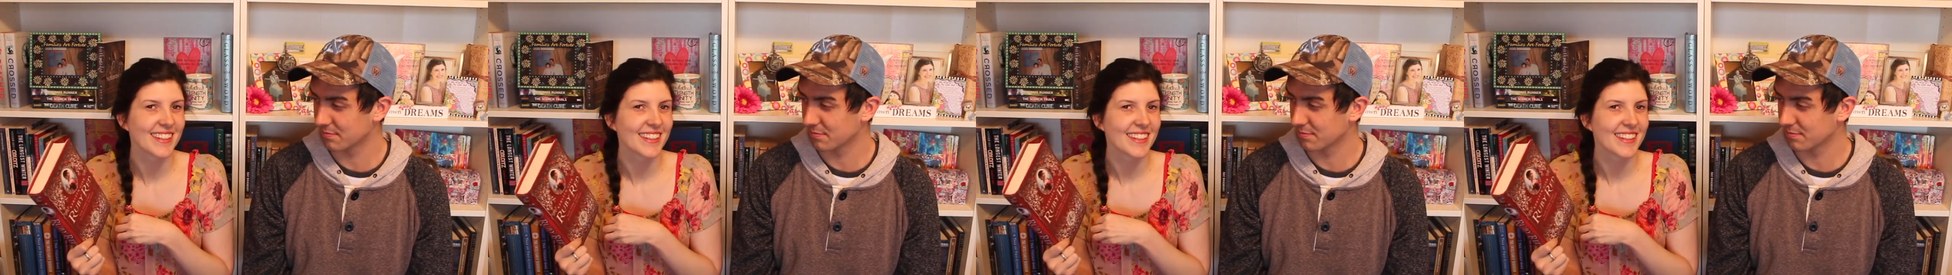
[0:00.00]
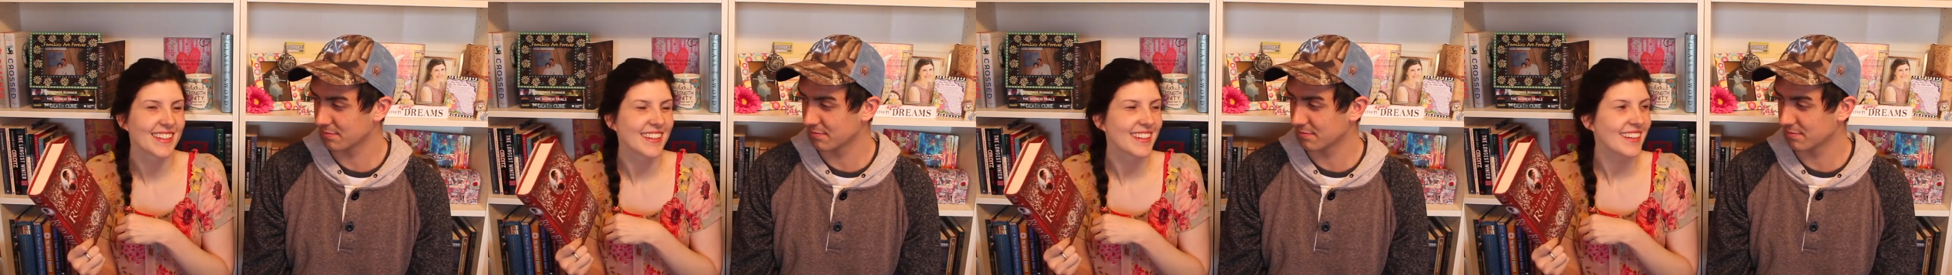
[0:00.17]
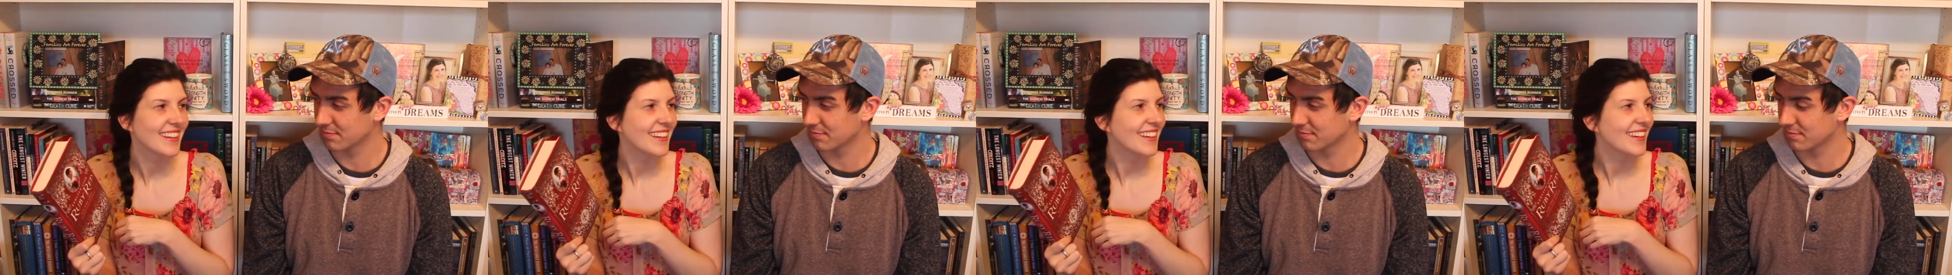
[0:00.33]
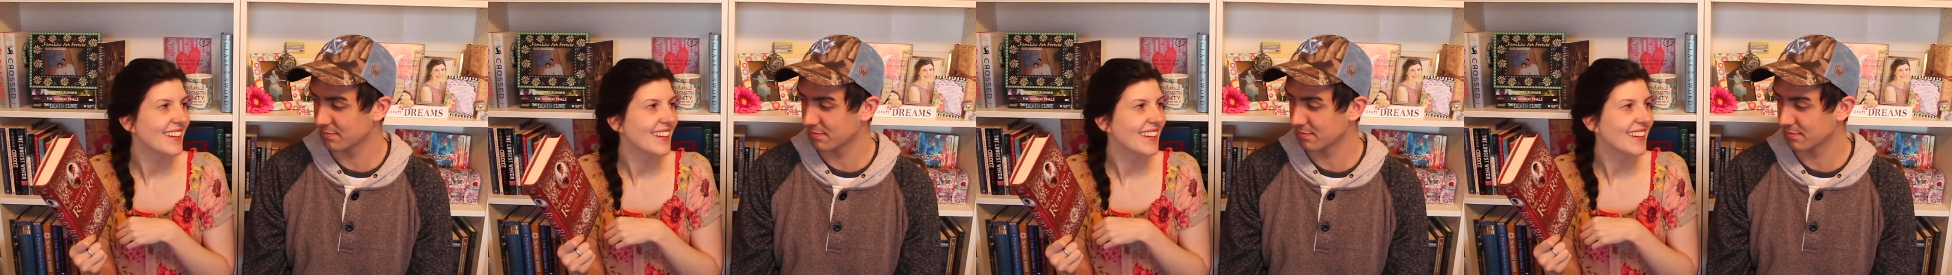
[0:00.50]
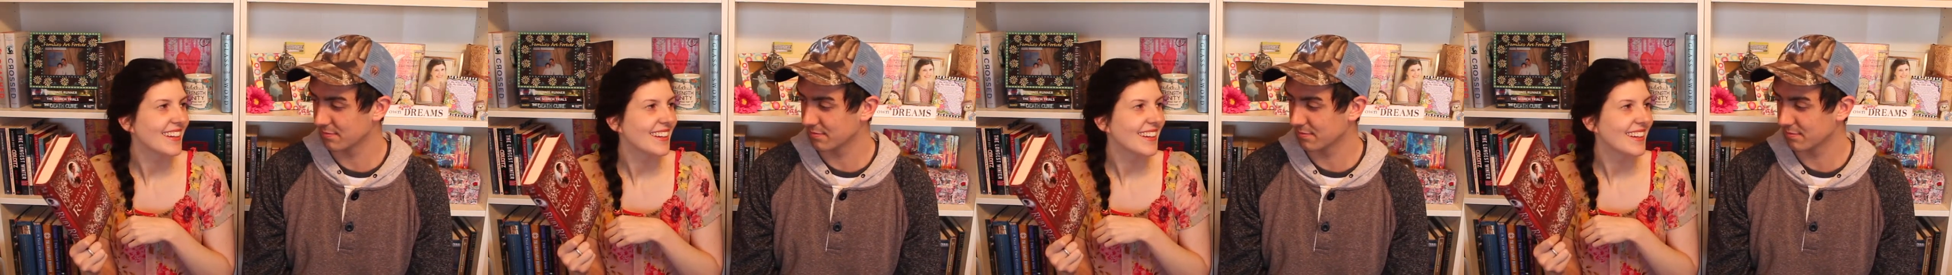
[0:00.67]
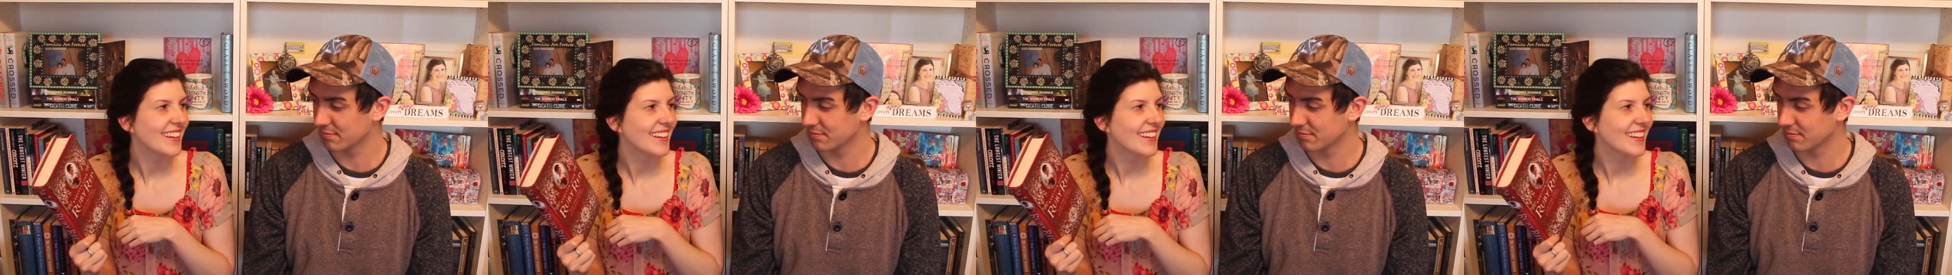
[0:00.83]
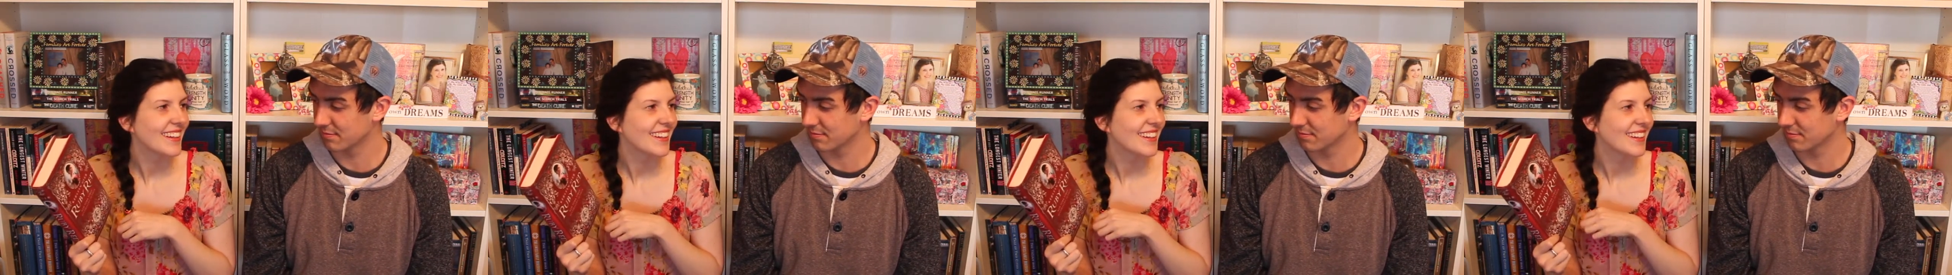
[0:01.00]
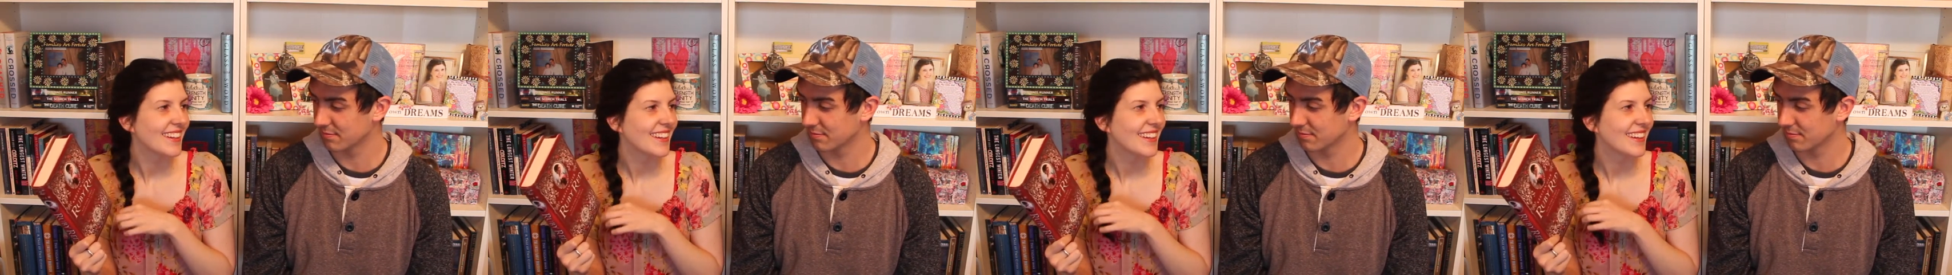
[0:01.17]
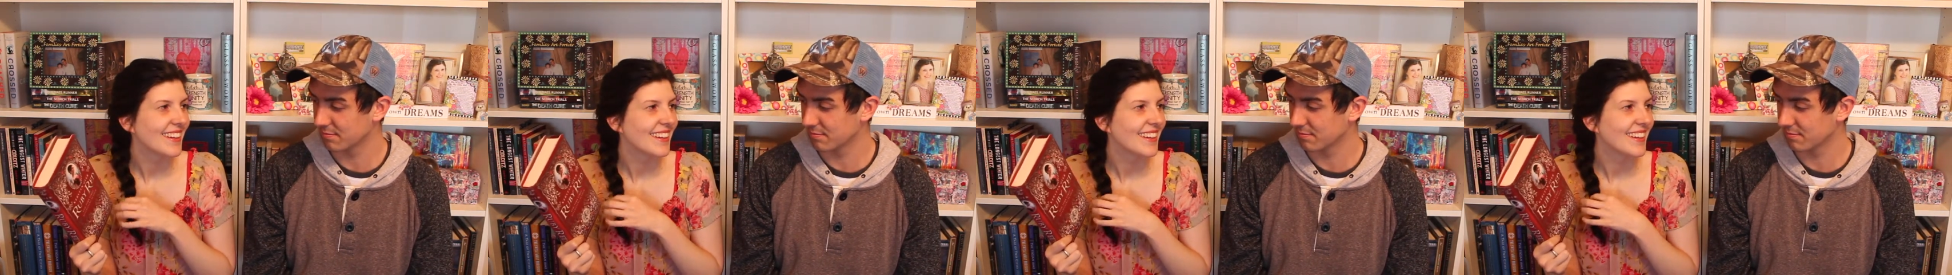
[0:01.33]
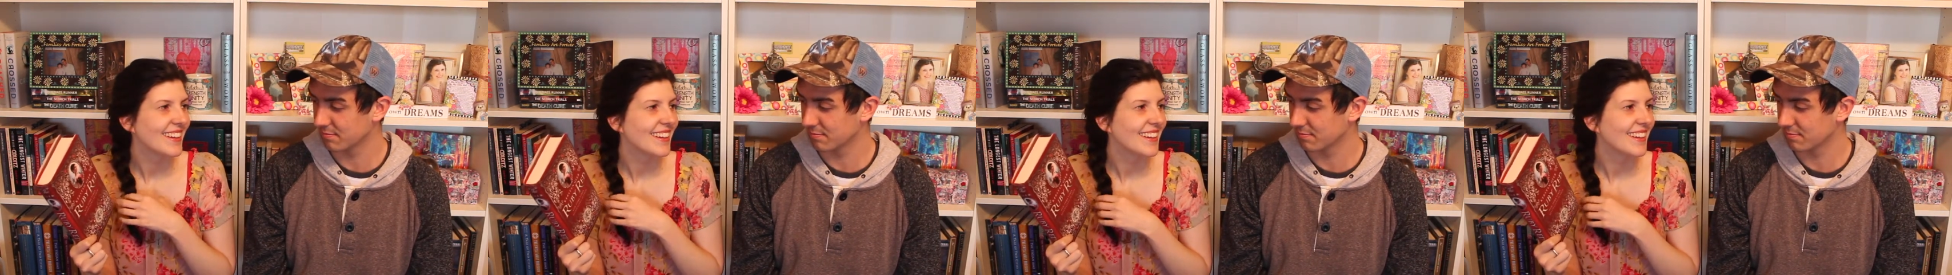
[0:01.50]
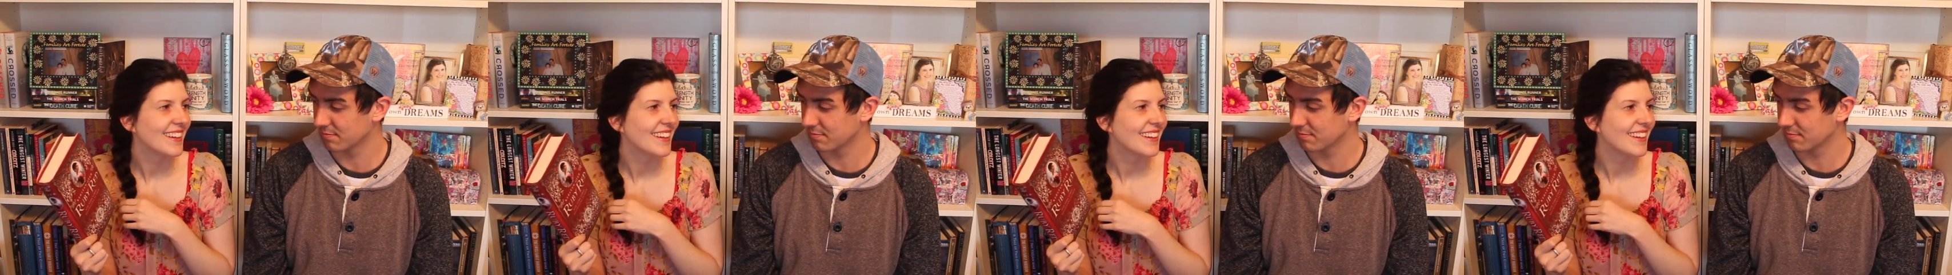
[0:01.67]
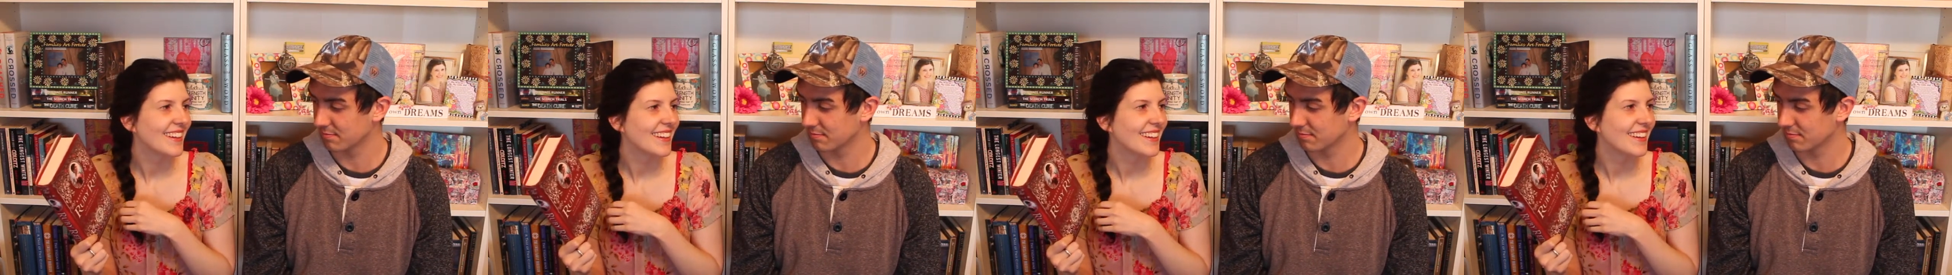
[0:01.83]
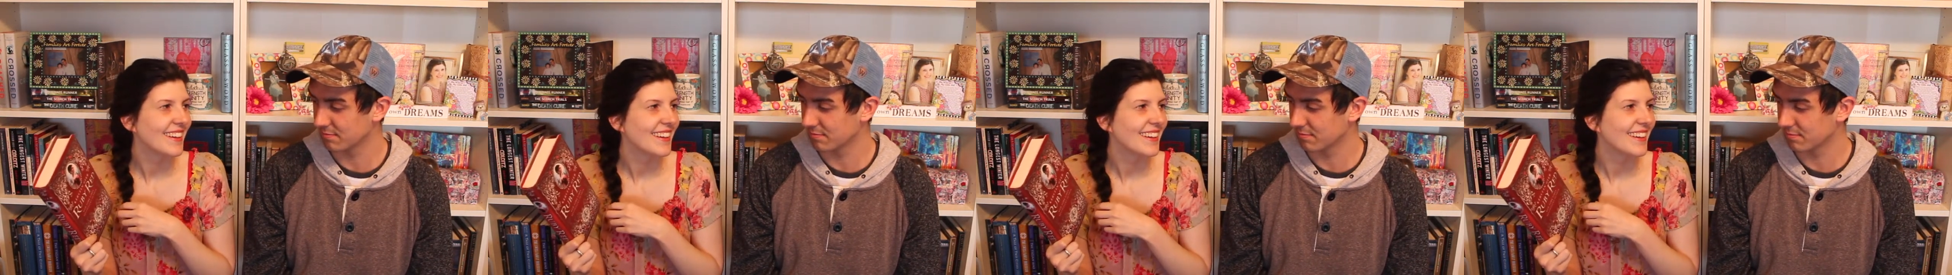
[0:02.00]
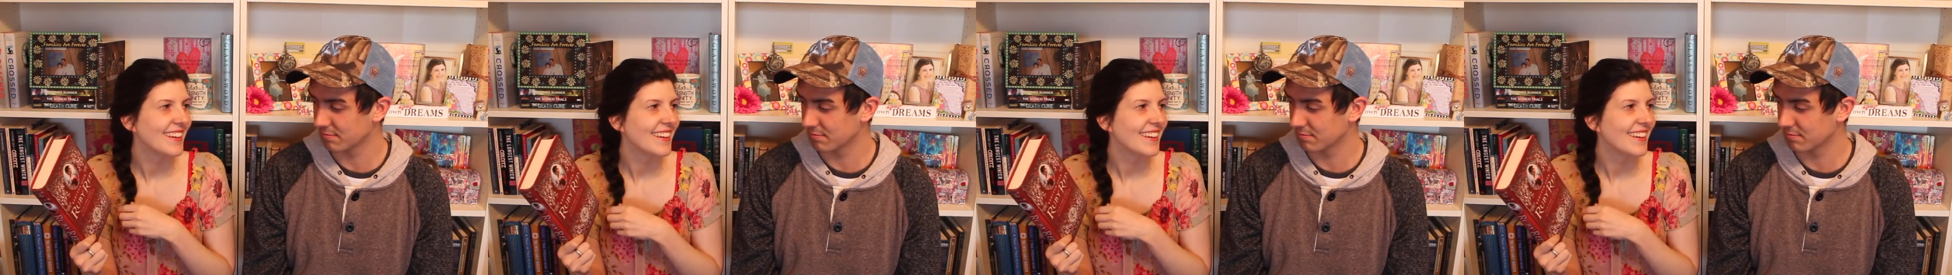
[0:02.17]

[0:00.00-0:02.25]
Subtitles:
[no speech]